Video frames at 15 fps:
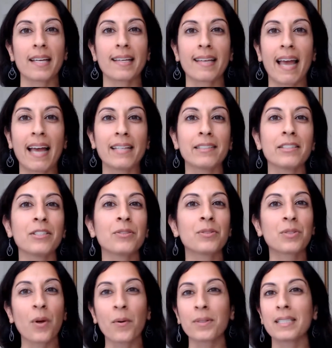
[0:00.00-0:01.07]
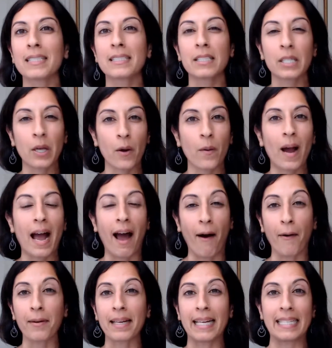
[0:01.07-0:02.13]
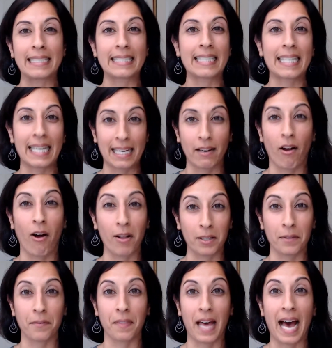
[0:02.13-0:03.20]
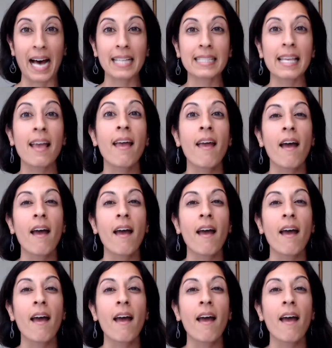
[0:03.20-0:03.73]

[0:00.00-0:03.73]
Again, you don't need to go out and get all of that.